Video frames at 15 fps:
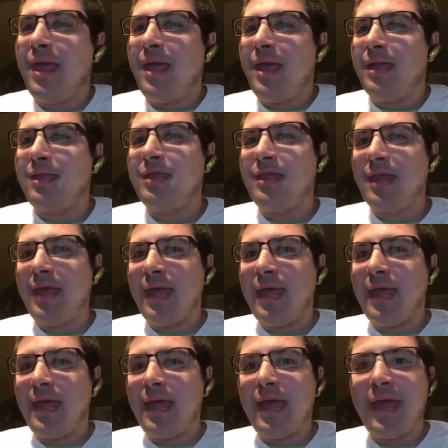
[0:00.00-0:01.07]

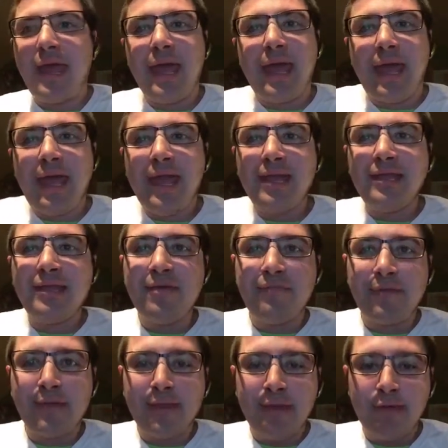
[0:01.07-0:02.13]
Day a
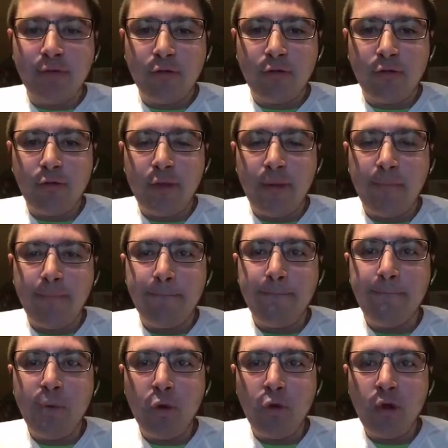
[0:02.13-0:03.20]
7-year-old
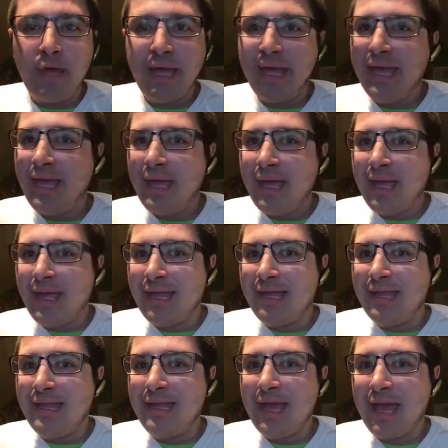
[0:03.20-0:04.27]
boy
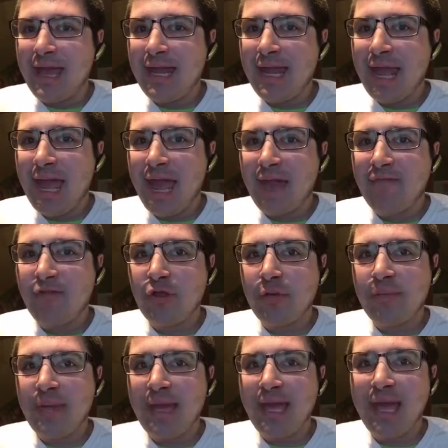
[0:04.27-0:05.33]
dead after
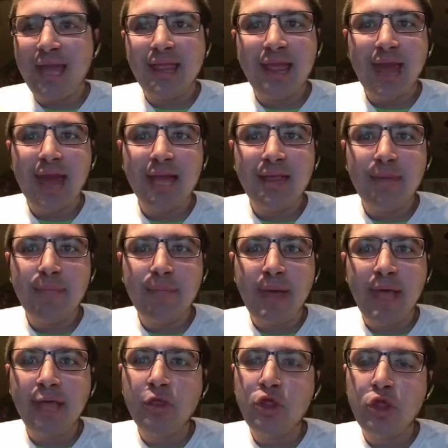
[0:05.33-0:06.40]
being attacked by
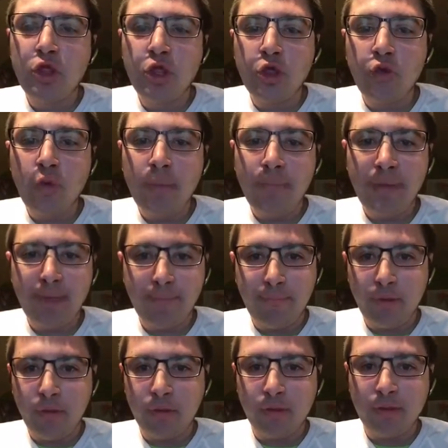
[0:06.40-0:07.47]
two pit
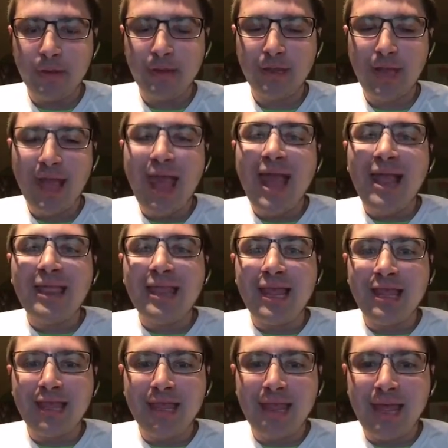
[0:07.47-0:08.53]
bulls. Let's
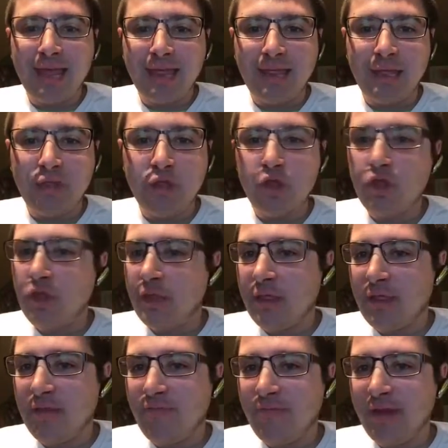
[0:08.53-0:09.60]
take a listen to this
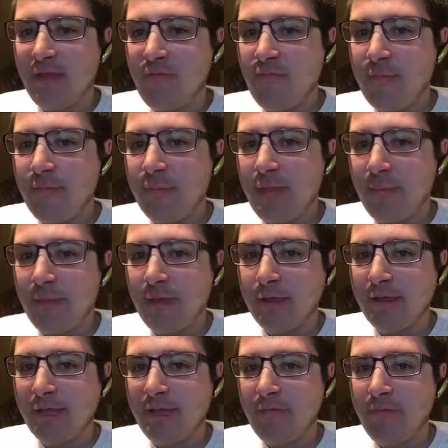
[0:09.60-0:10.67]
video from
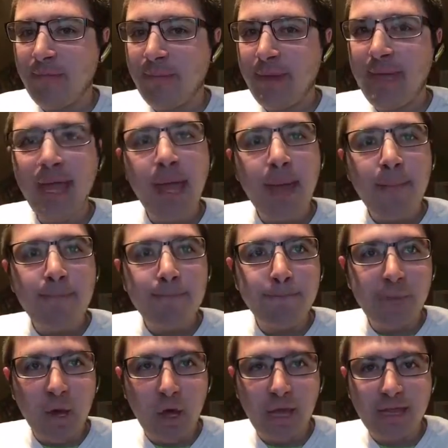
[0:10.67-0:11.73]
WCVB
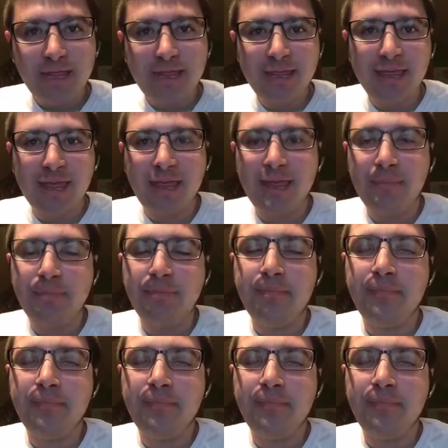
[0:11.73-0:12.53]
Boston.